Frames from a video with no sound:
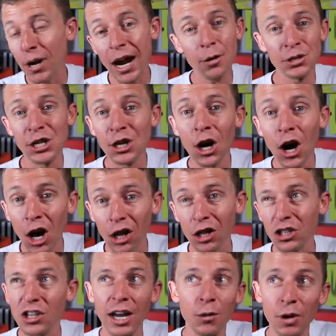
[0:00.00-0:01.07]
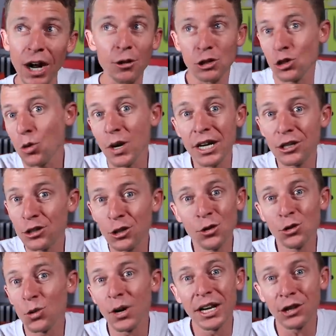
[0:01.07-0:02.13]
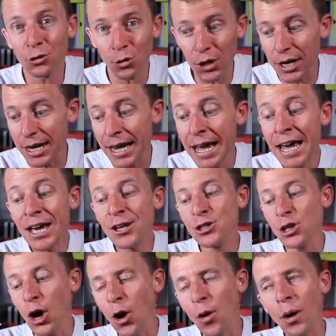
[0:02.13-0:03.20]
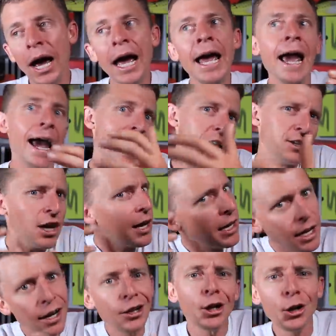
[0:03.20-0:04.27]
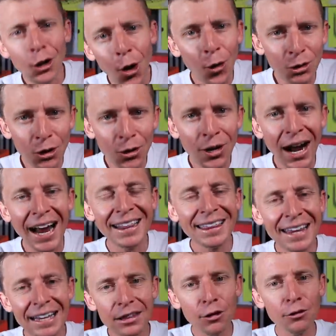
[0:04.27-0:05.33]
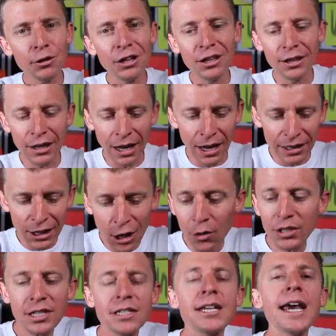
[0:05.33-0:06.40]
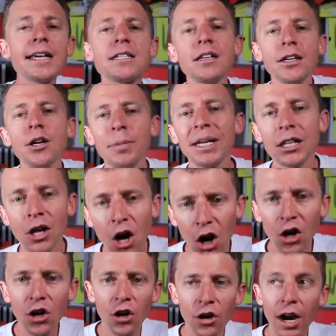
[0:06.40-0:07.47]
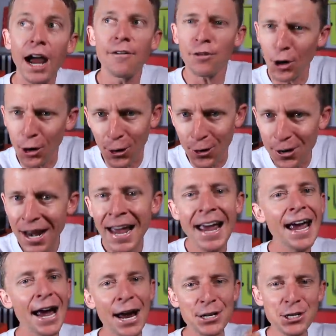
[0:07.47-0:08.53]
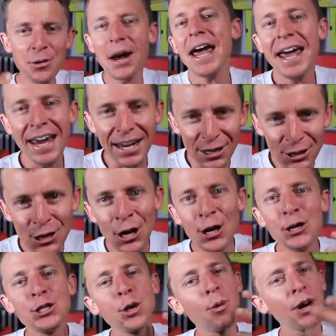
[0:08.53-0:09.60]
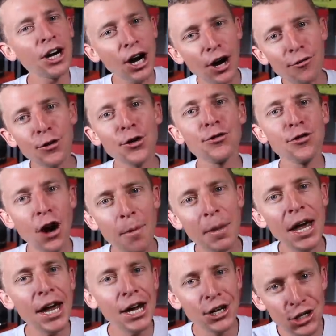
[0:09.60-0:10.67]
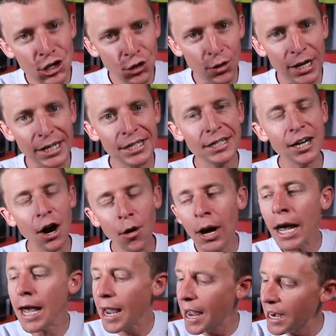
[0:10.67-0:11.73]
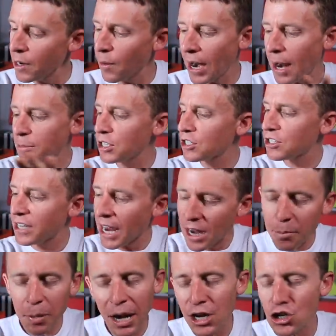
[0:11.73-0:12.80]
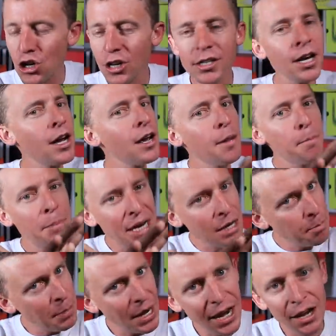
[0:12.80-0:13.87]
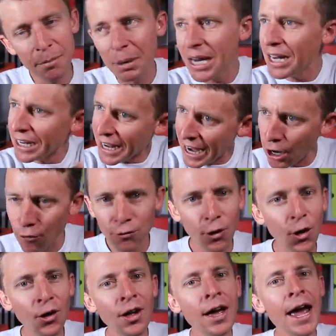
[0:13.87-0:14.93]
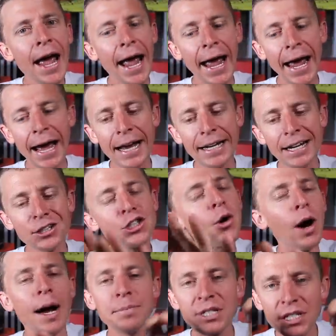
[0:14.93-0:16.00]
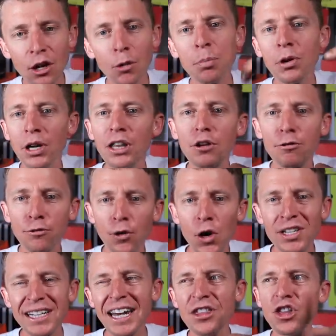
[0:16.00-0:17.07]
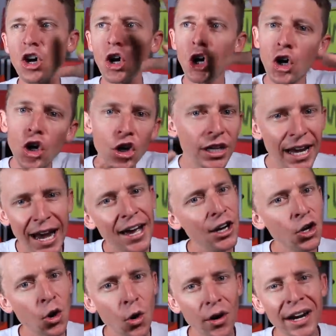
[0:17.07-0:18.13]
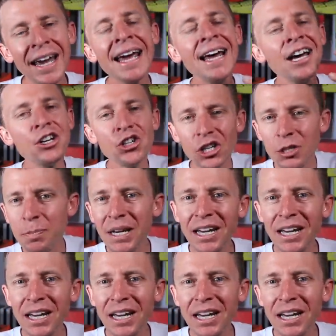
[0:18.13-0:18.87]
when I was in college, I, when I was 22, 23. So as I get a little older, I think the, the, you know, it just takes a little bit longer, I've heard, as you age to recover from injuries. So anyway, I'm just staying patient, being, pa being careful. And uh, so I'm still putting the foot in the good category just